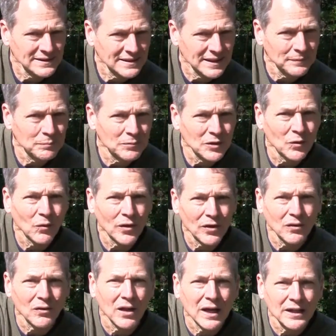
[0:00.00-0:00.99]
Keep the
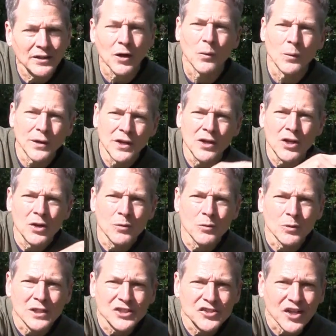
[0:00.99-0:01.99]
oil going.
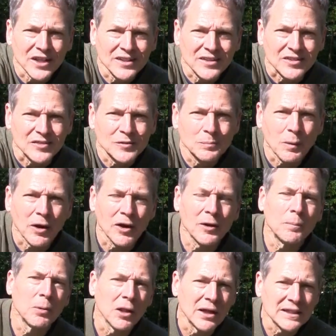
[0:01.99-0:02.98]
We want to check the
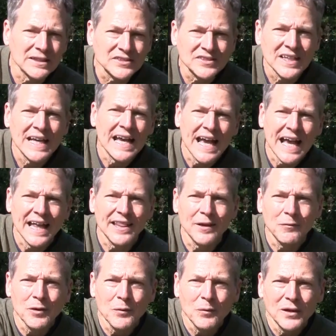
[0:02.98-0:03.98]
spark plugs, and
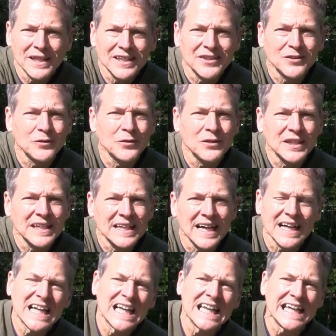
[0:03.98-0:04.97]
then we want to do
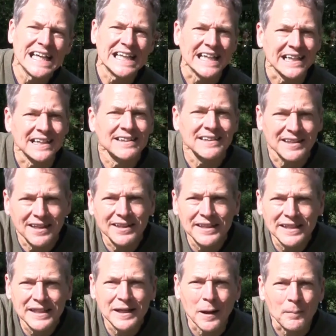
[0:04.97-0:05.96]
the cleaning and
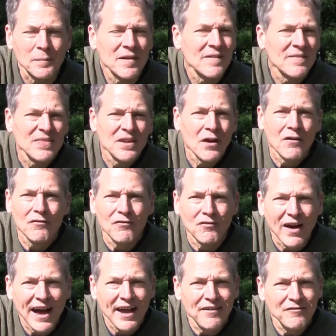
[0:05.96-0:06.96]
clean it up.
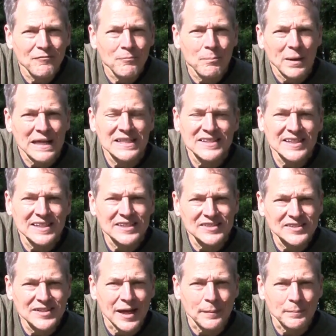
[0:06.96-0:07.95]
5 basic
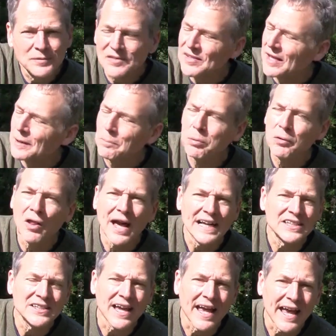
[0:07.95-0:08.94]
steps that
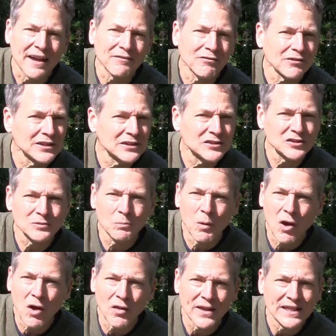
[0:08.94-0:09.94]
apply to every
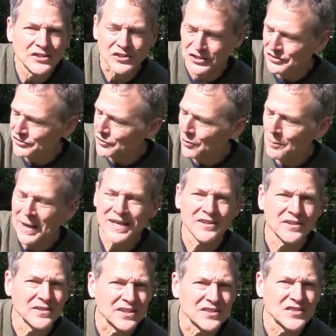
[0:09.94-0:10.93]
small engine, no
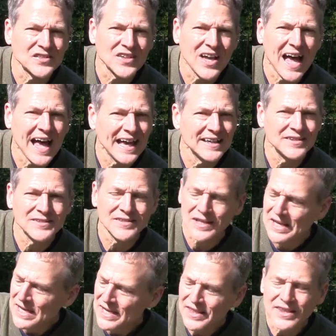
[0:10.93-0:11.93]
matter the size,
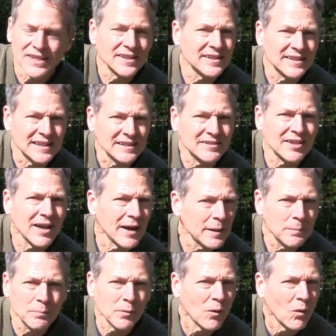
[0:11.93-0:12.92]
the
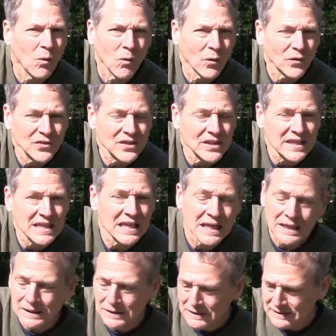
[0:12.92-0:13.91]
type, or
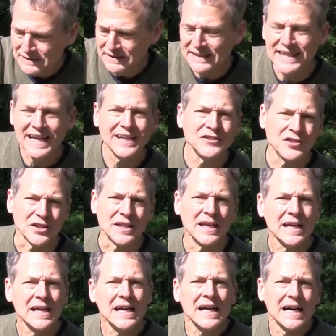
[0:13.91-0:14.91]
the engine.
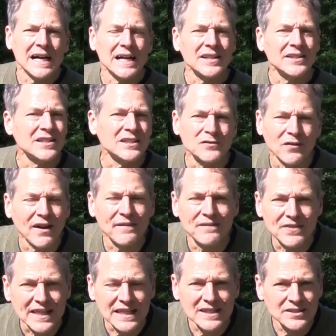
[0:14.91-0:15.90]
These
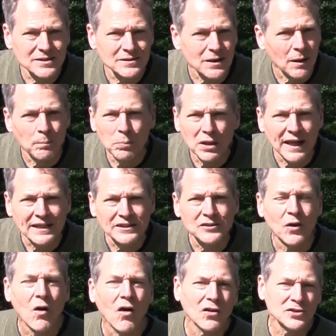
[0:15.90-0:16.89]
5 things apply
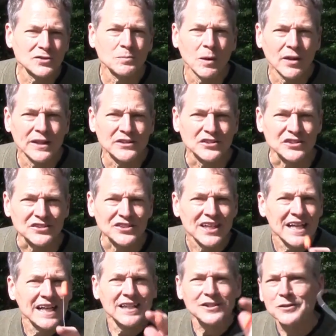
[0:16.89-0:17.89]
to all small engines.
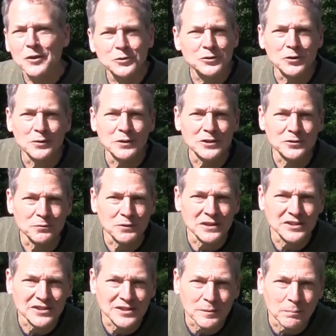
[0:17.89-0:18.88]
Let's go do it. It's
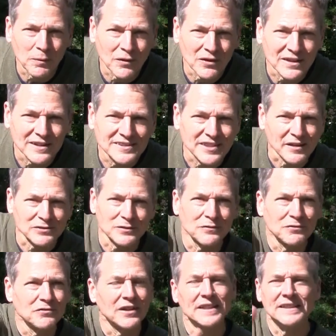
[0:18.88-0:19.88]
really simple. Let's have
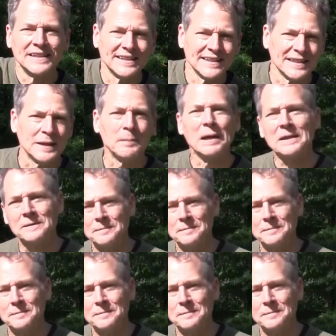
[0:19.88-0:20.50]
some fun. Come on.